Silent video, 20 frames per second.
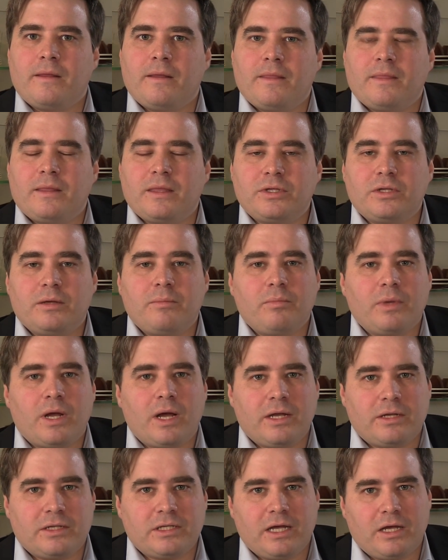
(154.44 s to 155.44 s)
This
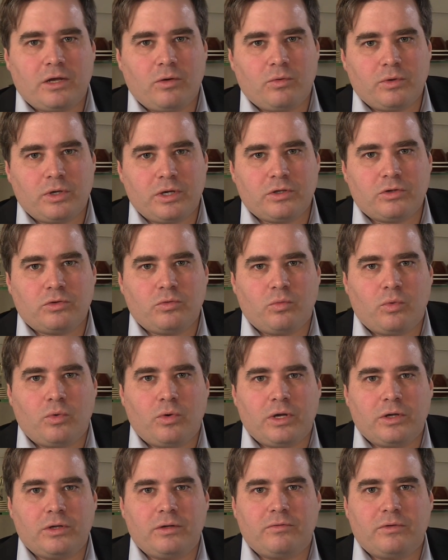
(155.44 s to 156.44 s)
applies equally to
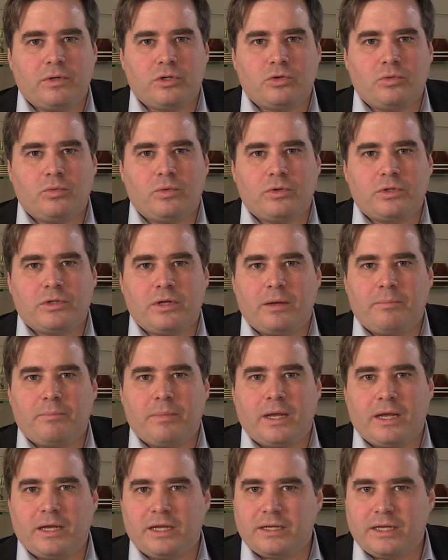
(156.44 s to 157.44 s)
all individuals they
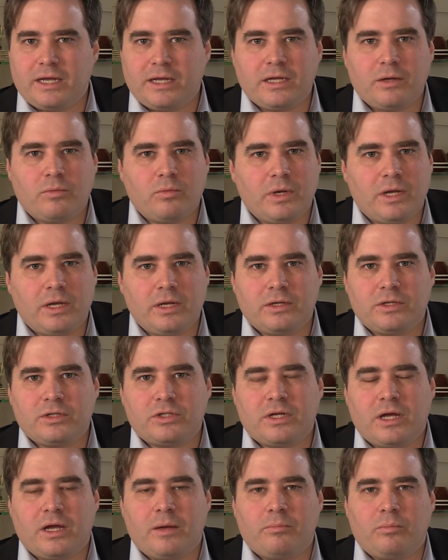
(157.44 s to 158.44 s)
pay in any way,
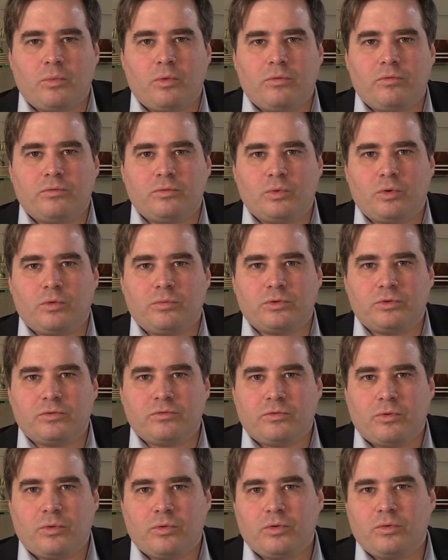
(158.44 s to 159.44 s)
shape, or form to
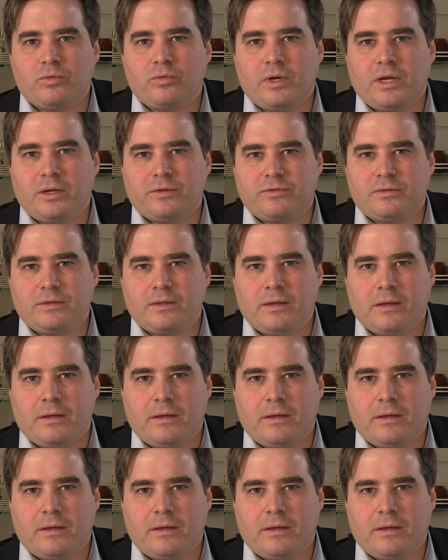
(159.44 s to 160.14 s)
photograph,